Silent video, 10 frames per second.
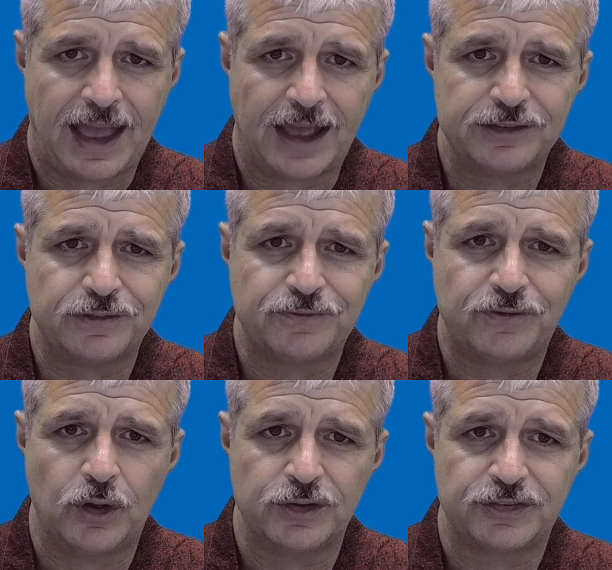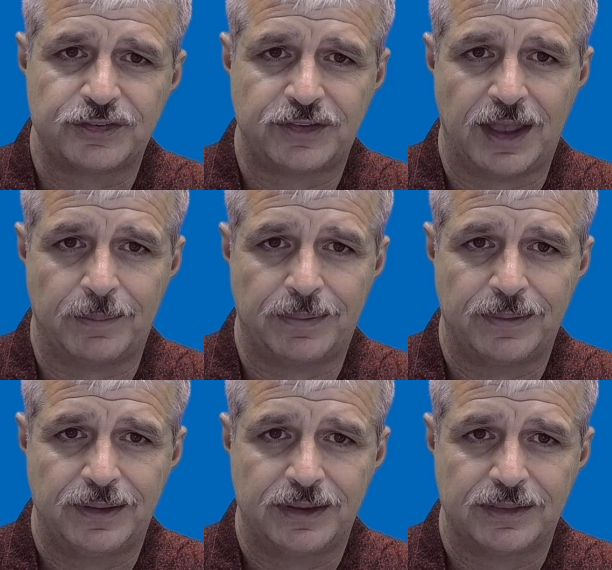As a first step,
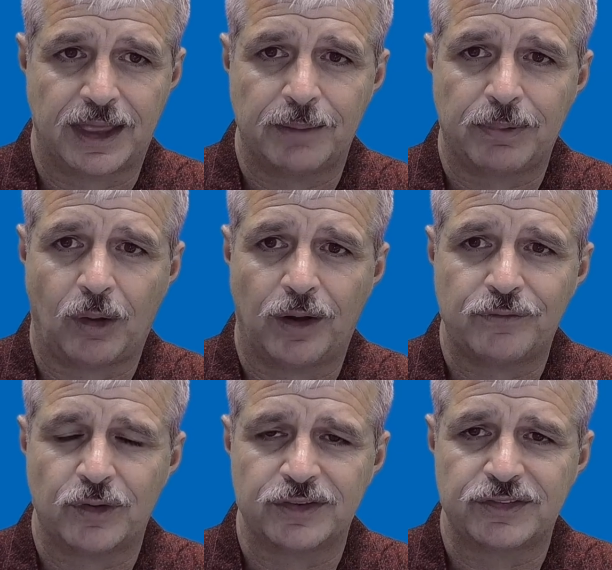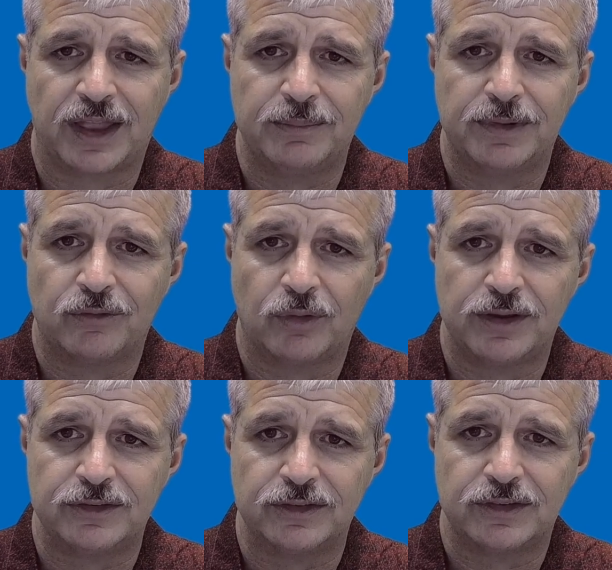they apply for a statement of
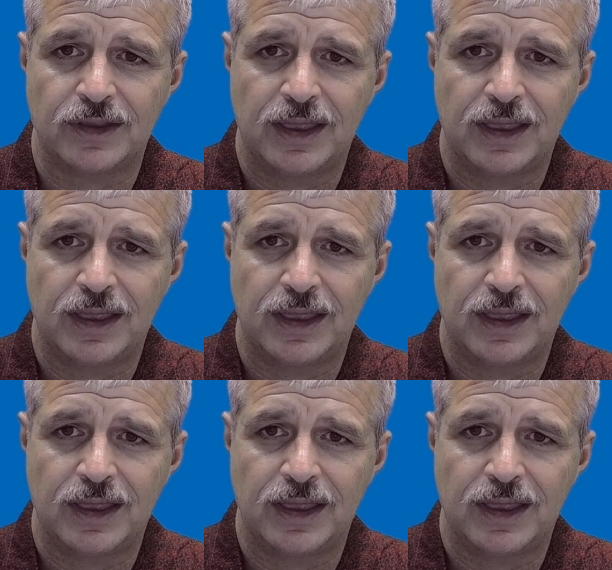reasons,